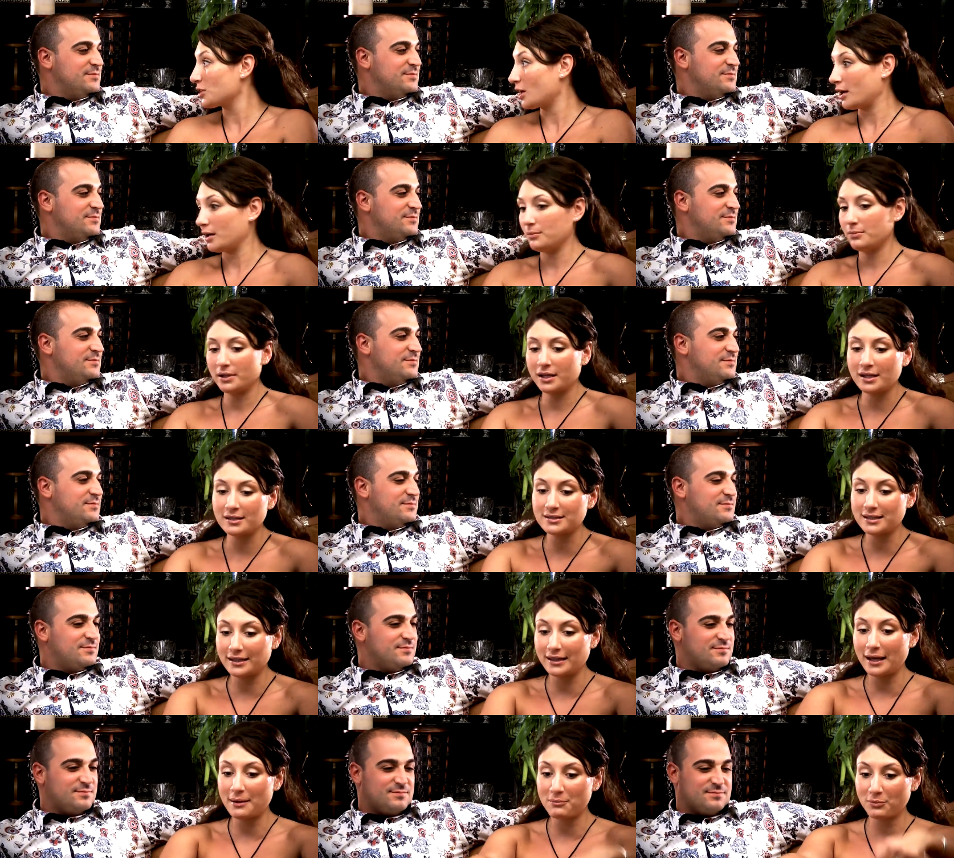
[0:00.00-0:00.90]
Speaker 1: on because
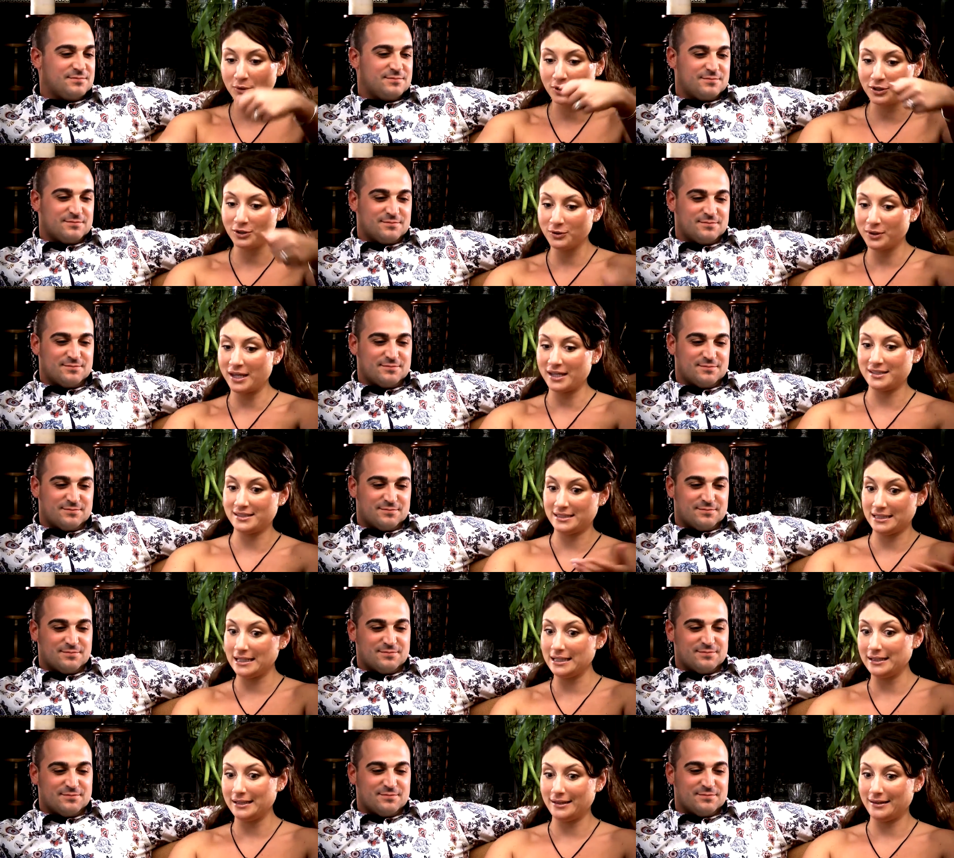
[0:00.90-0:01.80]
at that point you can't
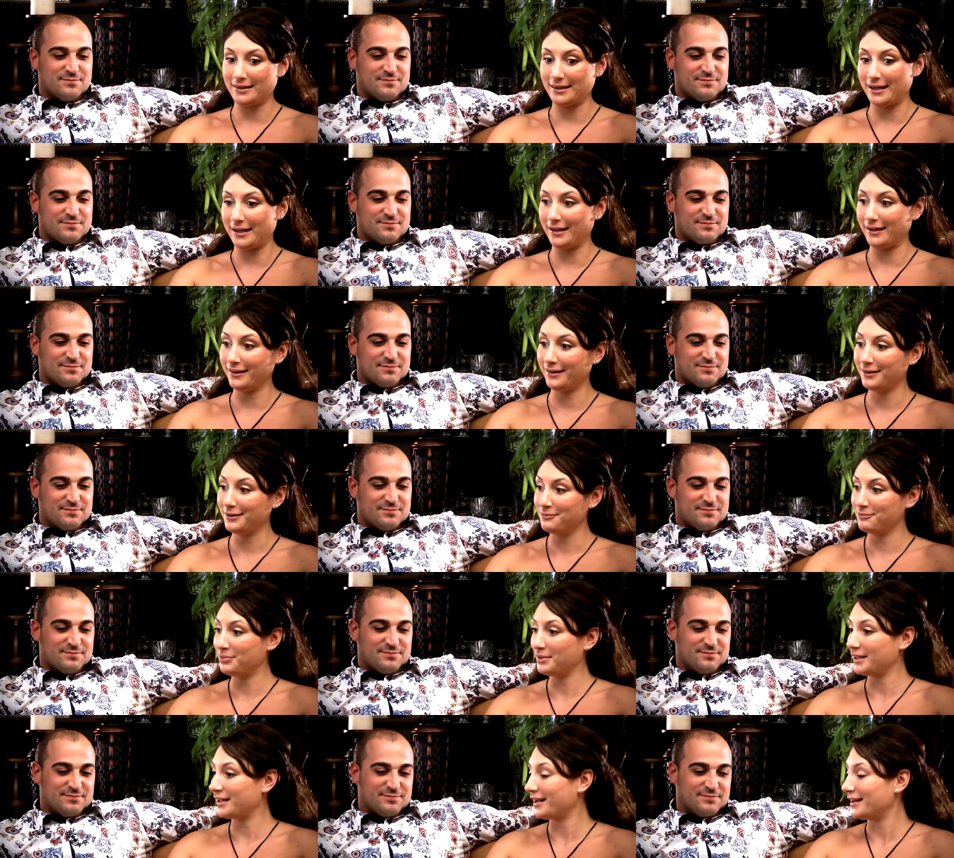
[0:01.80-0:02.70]
see anything
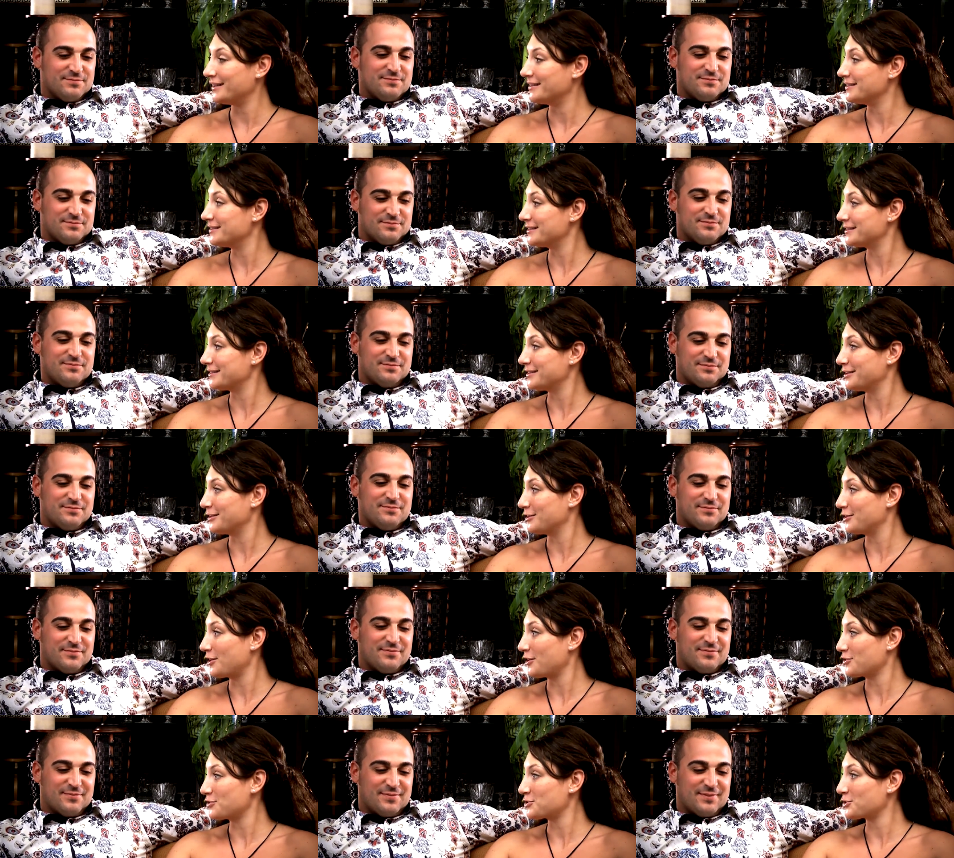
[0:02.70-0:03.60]
because
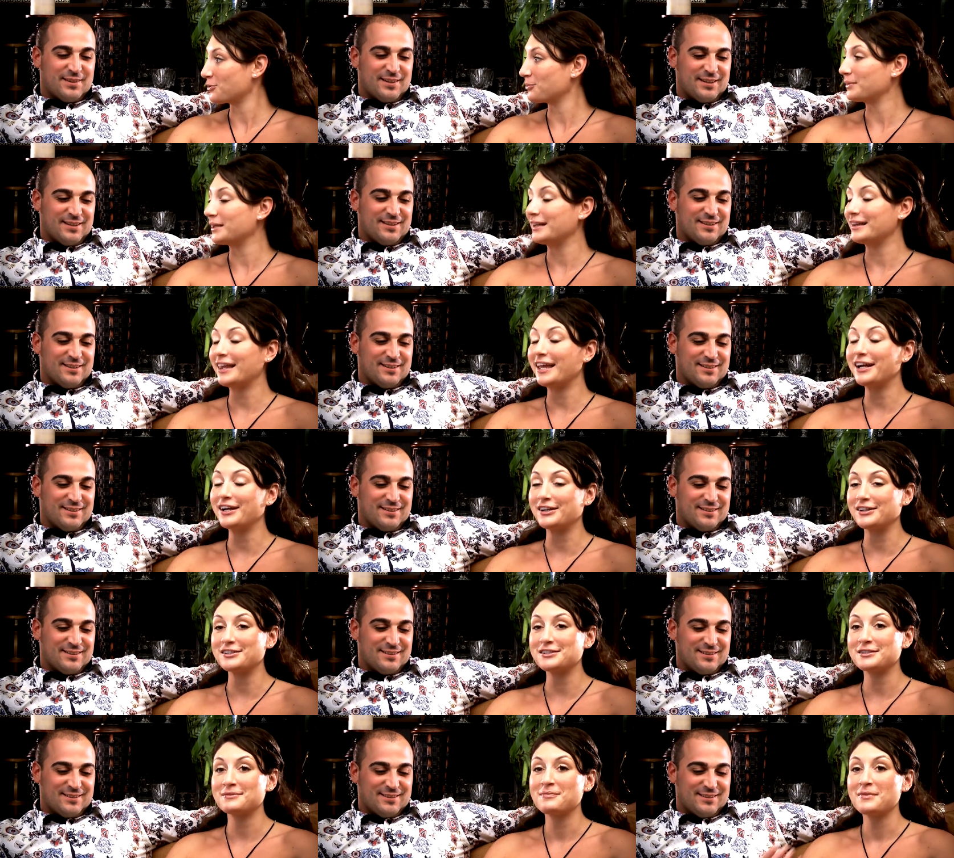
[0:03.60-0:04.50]
there's so many
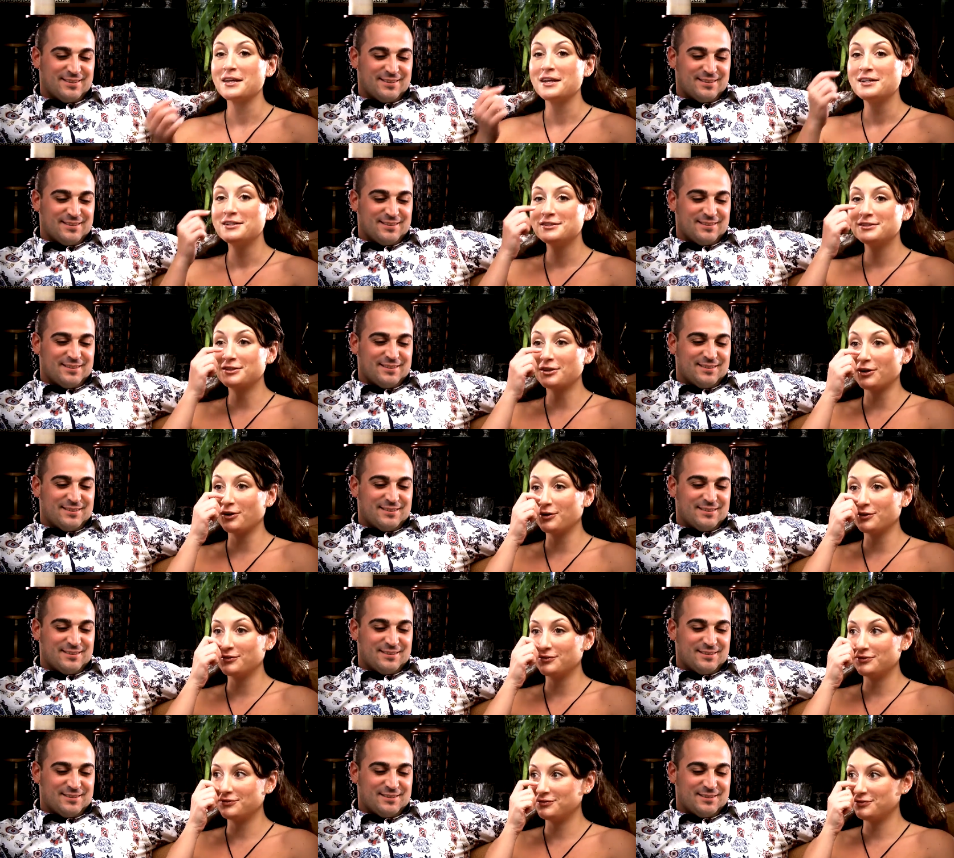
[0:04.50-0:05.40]
layers.
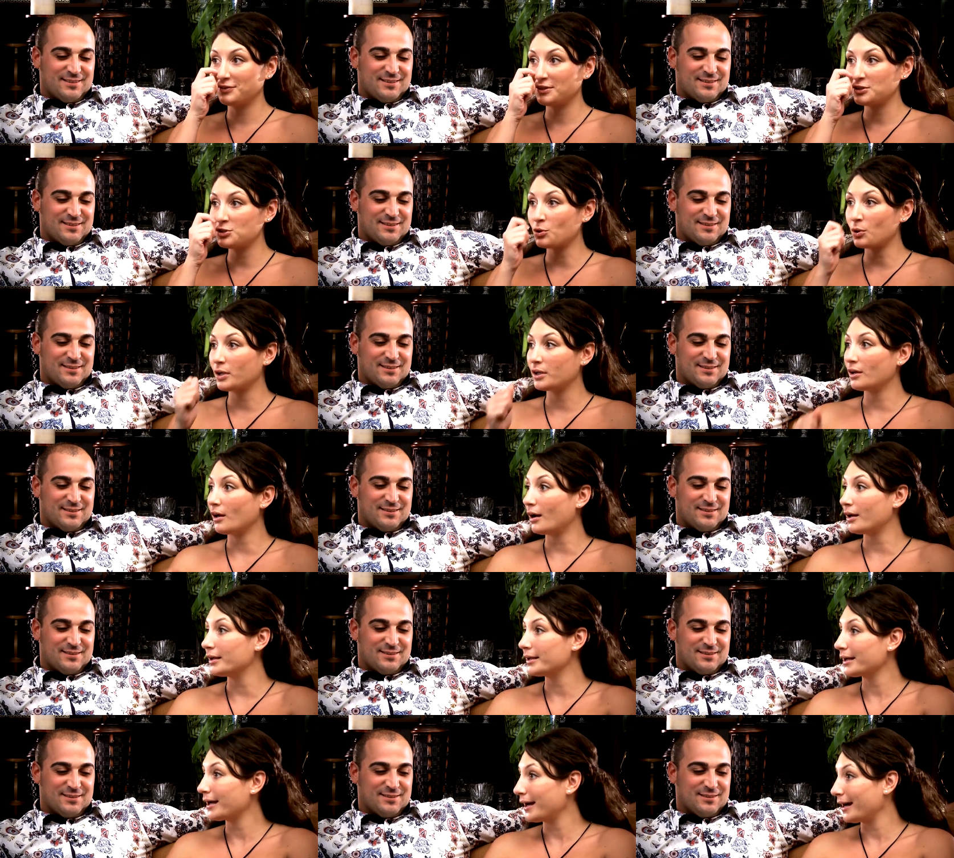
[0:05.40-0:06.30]
So Victorian
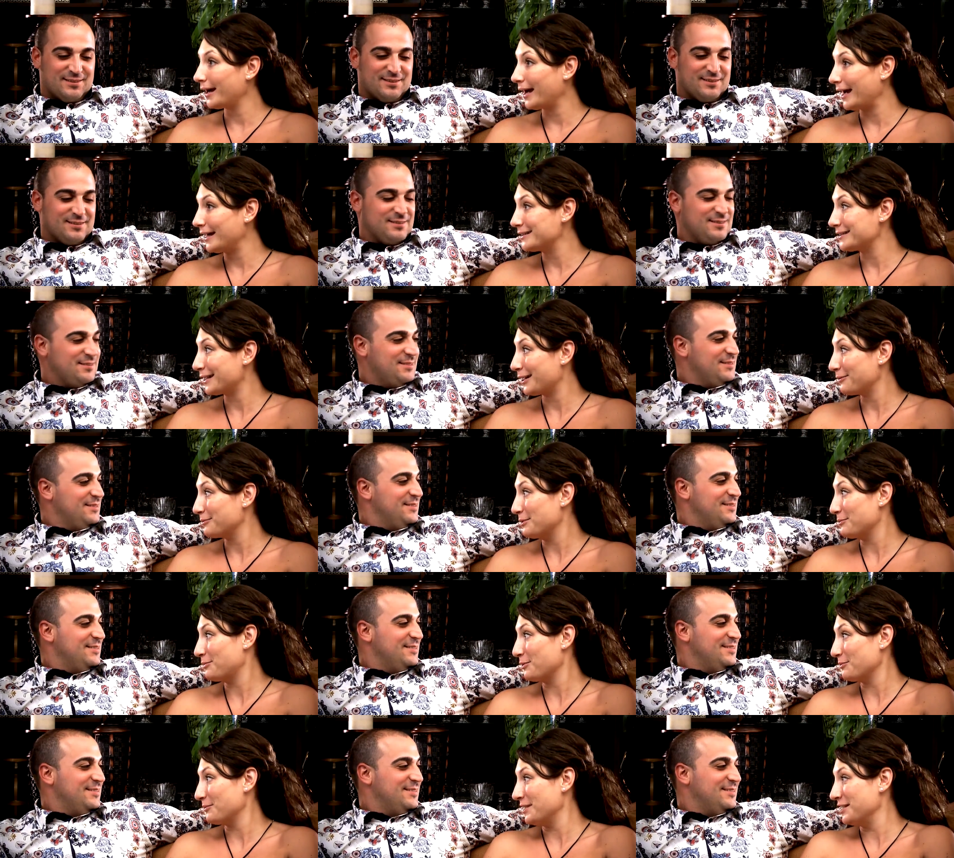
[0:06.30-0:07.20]
Annika had to help
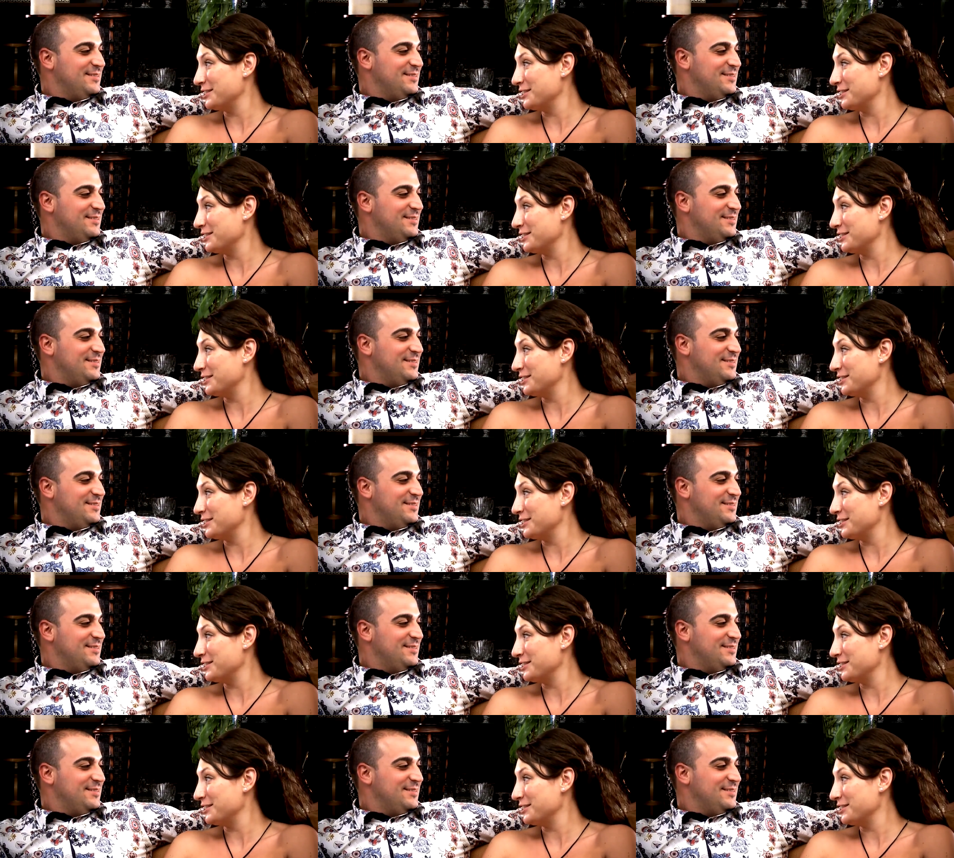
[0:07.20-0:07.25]
me put my